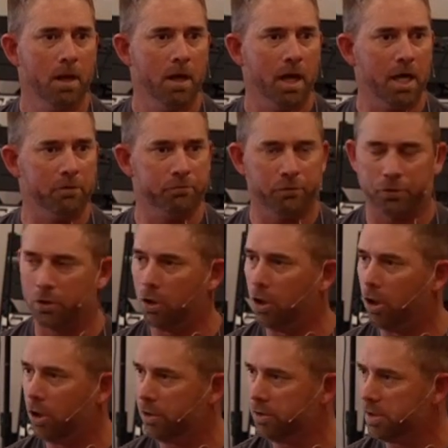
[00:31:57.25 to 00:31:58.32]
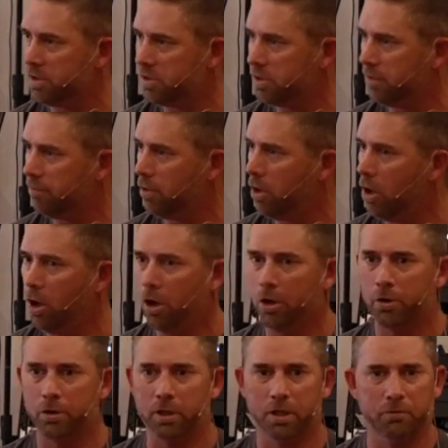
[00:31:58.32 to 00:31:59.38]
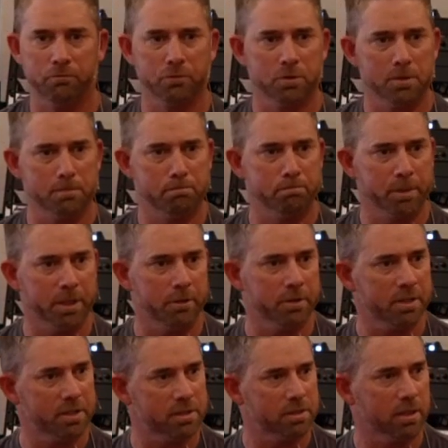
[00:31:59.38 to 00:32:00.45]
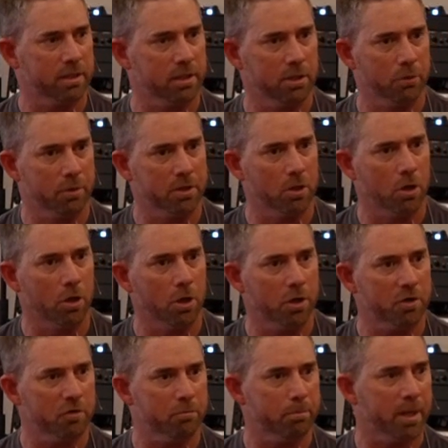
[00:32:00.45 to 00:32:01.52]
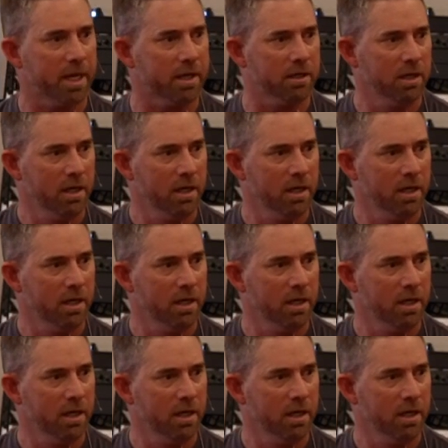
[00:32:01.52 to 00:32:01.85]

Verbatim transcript: And for the hardness of heart and for the bitterness that, you know, in the heart of man